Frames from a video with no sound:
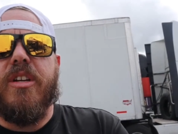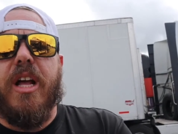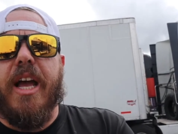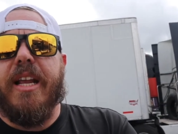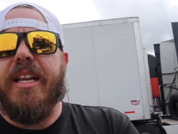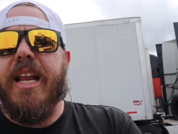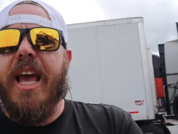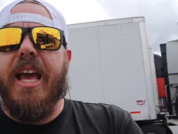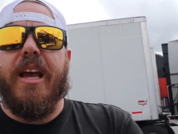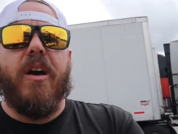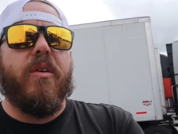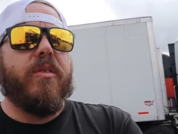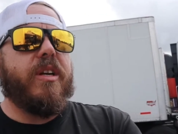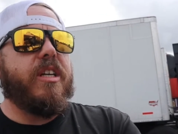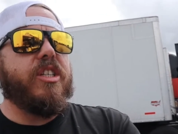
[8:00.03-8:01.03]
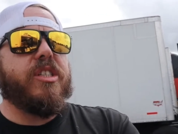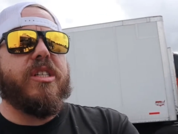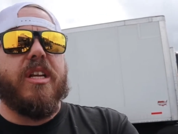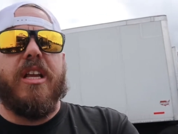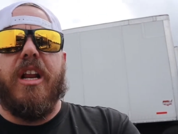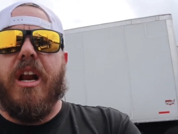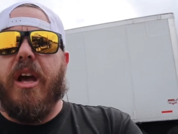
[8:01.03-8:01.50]
like, daggone,
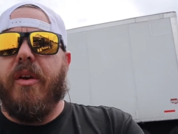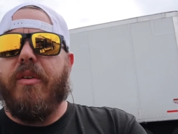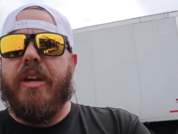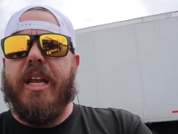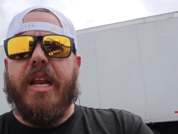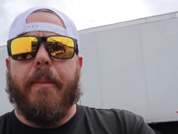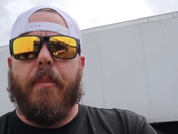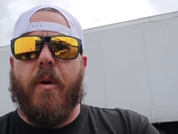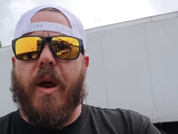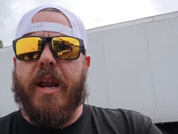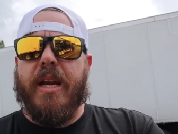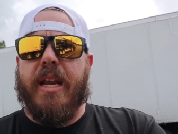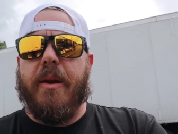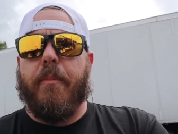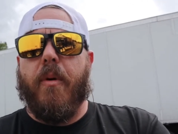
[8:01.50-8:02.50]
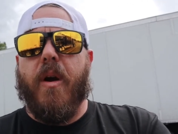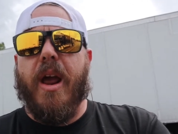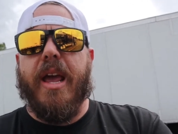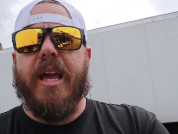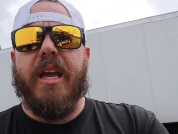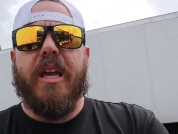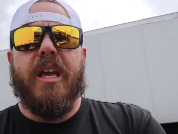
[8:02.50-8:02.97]
just, you know, need a break, need a
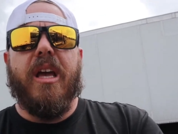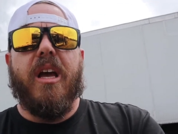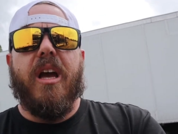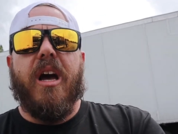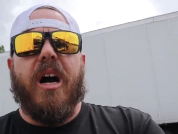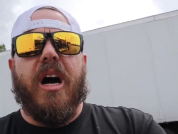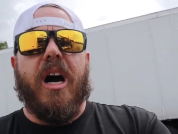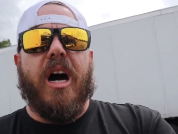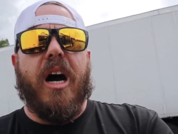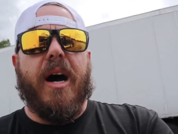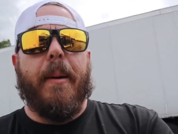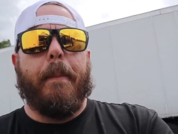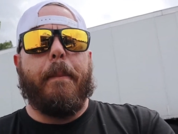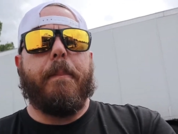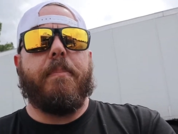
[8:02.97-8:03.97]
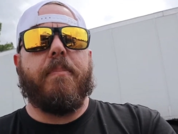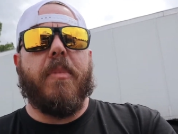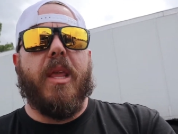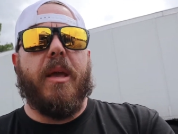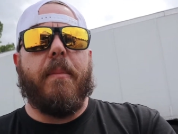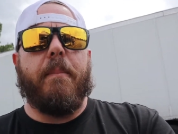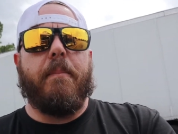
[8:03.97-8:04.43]
break. Um,
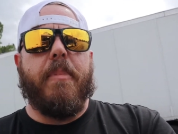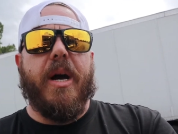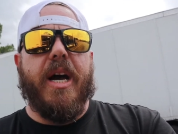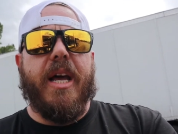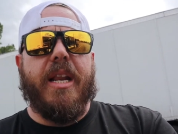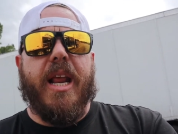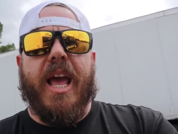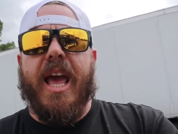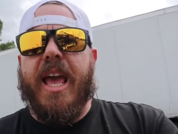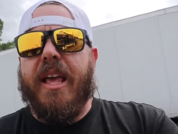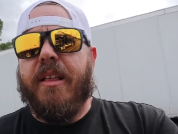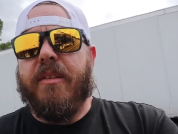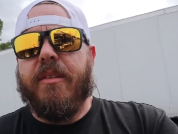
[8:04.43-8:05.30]
but, hey,